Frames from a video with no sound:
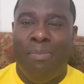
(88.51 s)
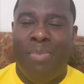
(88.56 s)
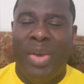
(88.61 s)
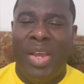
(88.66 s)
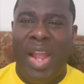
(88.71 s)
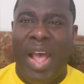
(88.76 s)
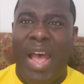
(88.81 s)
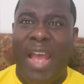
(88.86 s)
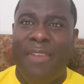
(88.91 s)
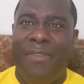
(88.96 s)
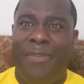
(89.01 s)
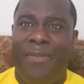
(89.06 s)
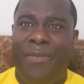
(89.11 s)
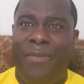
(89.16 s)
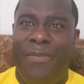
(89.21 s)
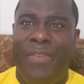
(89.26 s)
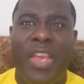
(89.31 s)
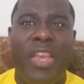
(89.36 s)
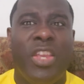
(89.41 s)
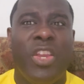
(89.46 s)
but I
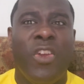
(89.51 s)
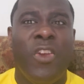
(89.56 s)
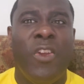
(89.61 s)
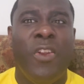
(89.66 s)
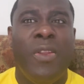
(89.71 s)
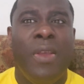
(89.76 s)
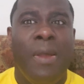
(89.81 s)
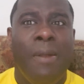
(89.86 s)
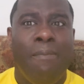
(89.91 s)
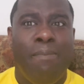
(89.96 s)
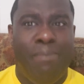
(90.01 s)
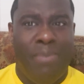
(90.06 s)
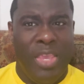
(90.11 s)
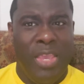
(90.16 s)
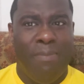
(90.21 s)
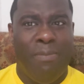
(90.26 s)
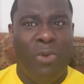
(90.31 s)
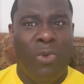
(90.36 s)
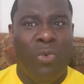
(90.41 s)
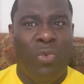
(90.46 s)
figured
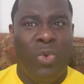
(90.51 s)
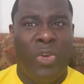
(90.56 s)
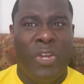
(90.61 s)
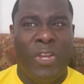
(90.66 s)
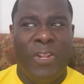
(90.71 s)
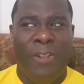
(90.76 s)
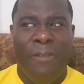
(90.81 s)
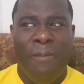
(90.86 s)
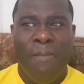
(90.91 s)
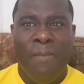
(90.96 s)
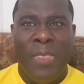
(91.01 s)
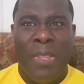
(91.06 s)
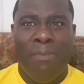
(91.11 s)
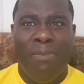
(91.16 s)
people would